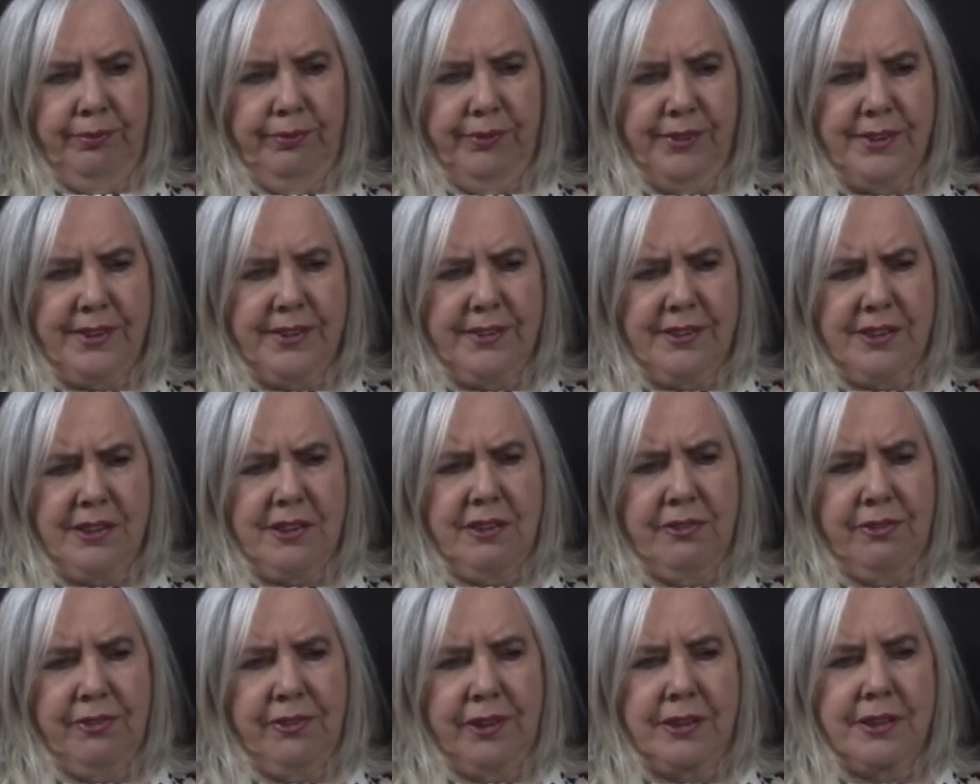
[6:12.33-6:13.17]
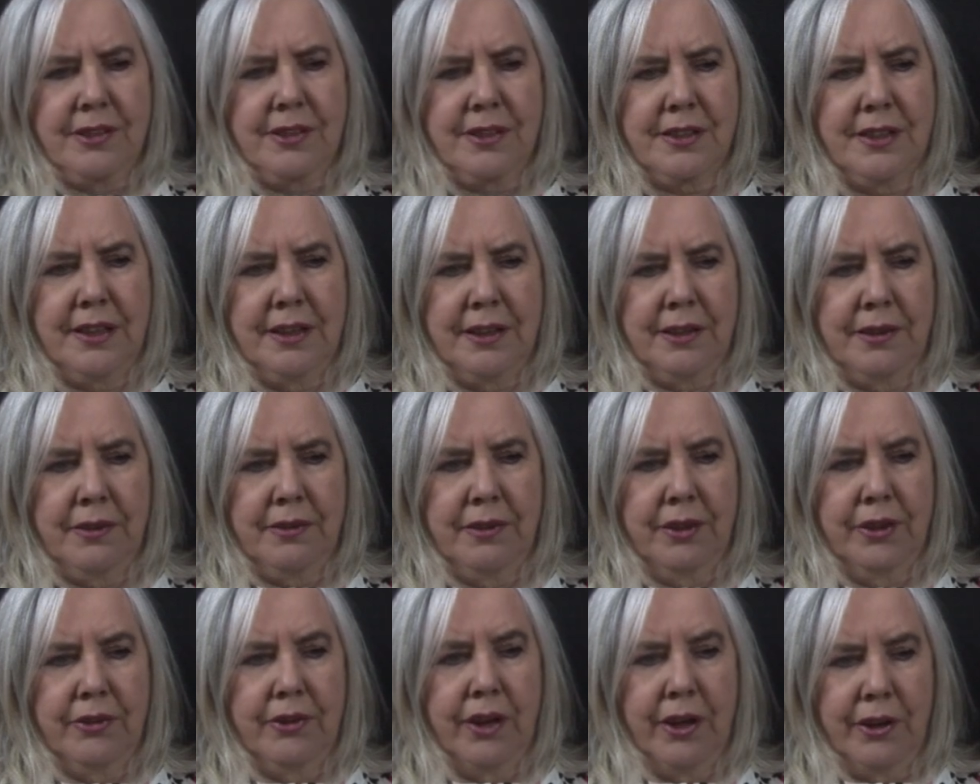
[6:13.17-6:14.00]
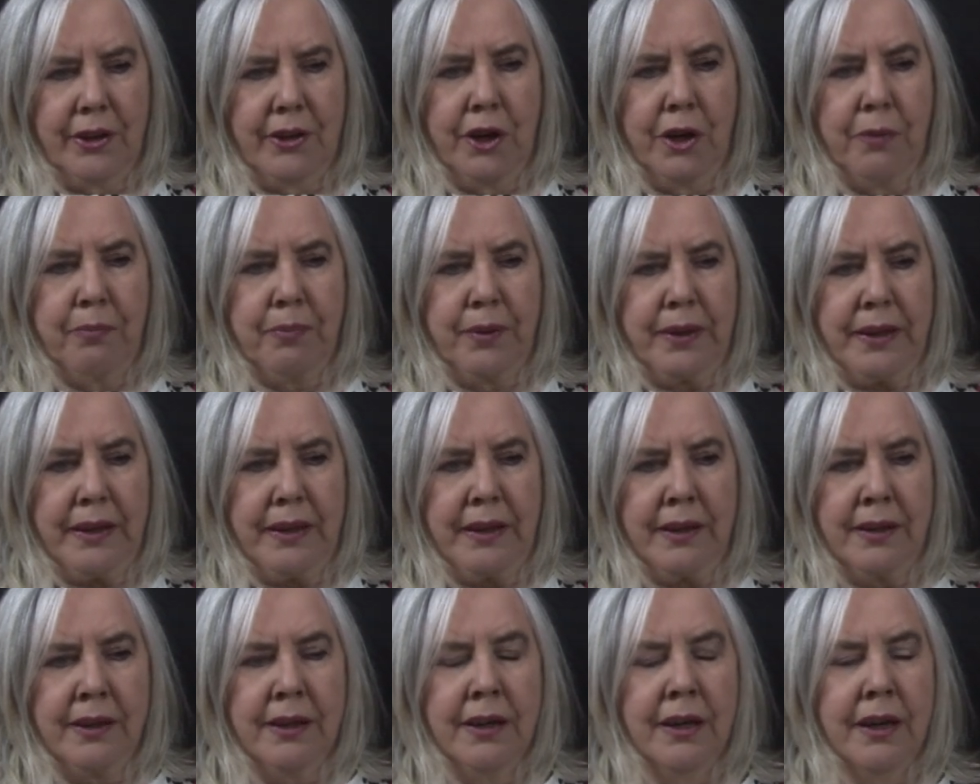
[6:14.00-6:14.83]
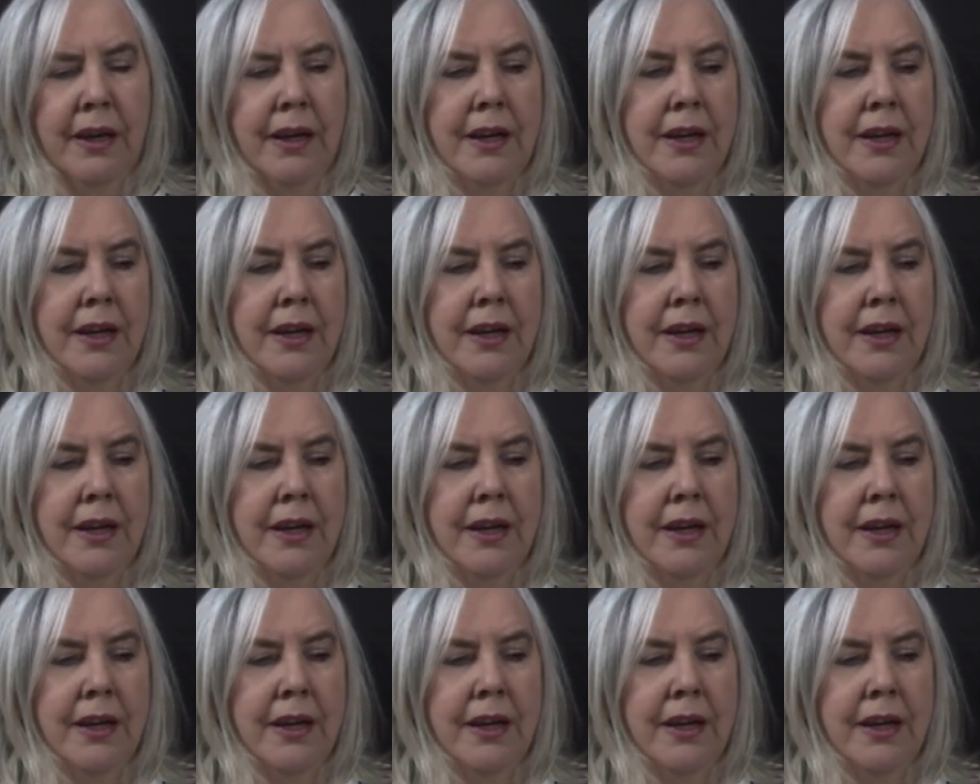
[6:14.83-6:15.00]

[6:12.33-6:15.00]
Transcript: stuff that uh, you'd rather not be near.